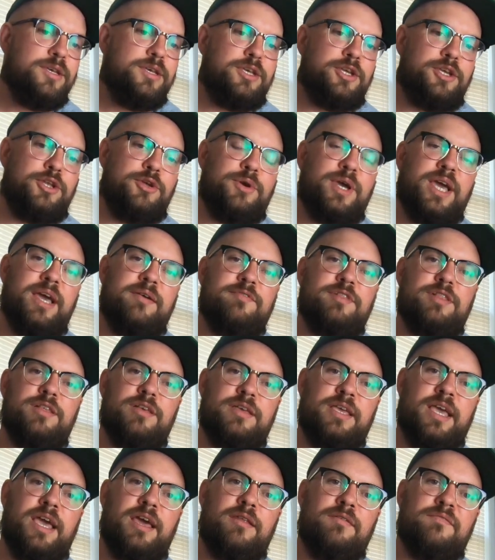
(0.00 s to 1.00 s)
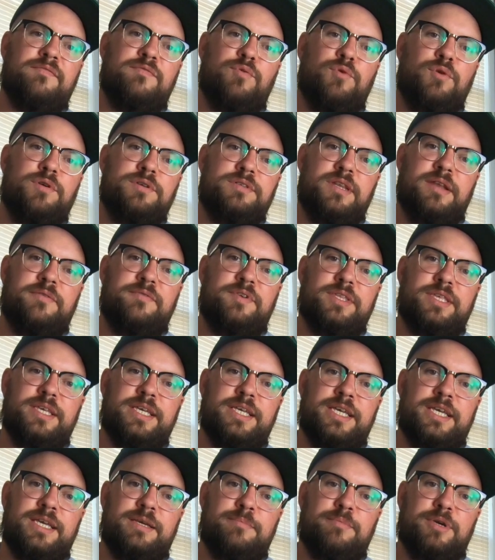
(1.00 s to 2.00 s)
have a look at it for us and
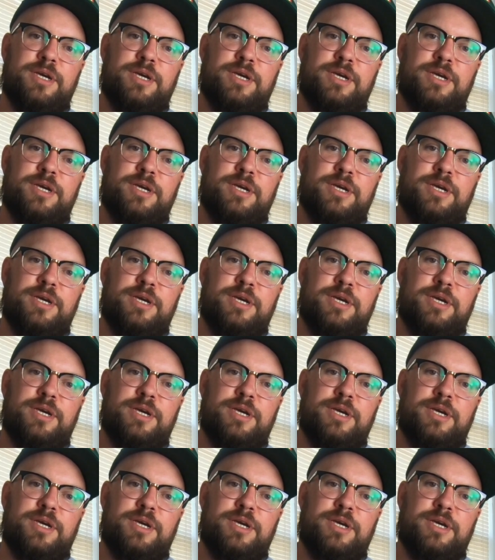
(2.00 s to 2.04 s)
everything.